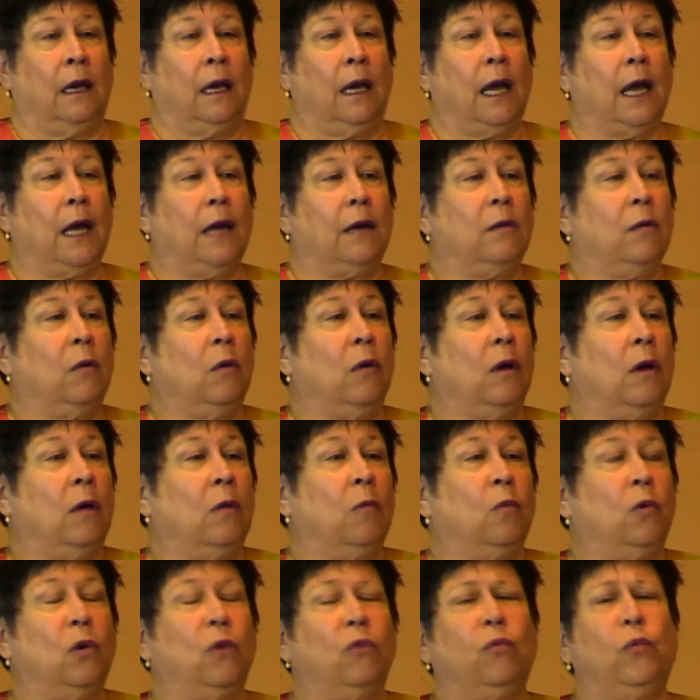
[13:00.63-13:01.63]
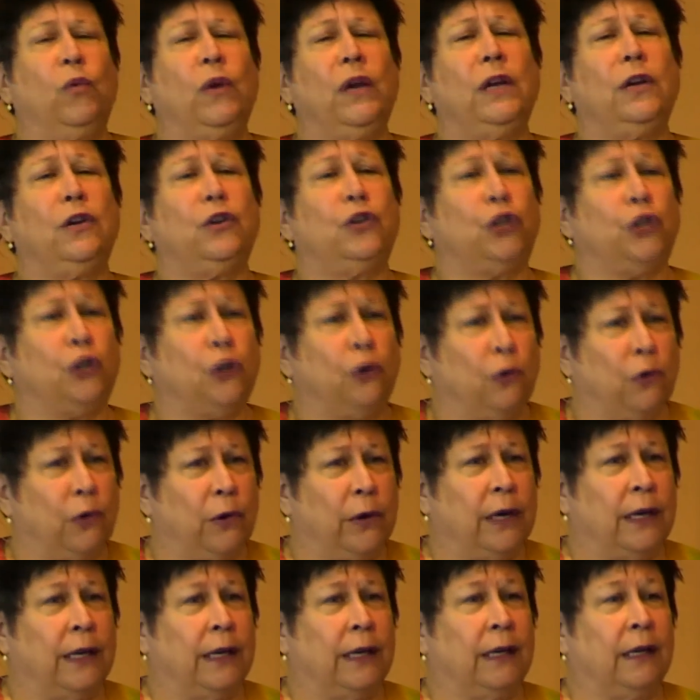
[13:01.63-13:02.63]
And we're
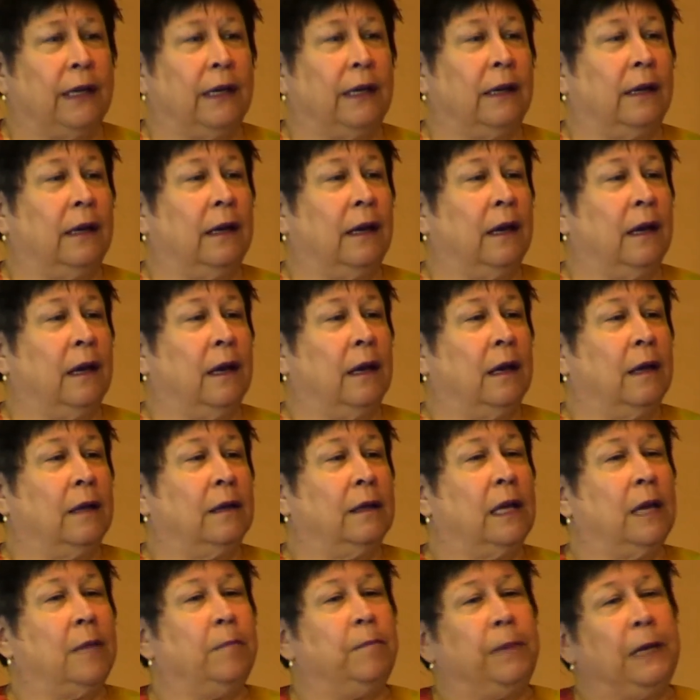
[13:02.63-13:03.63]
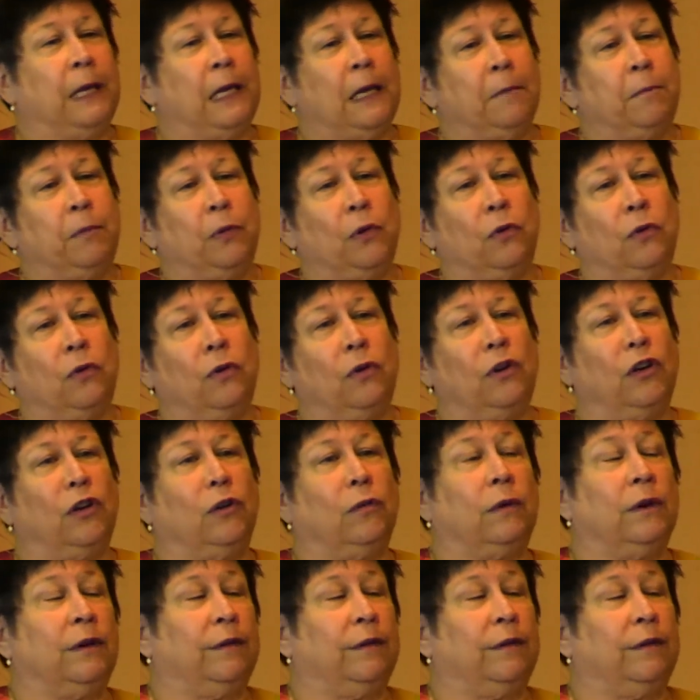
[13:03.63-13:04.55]
reassuring that people who had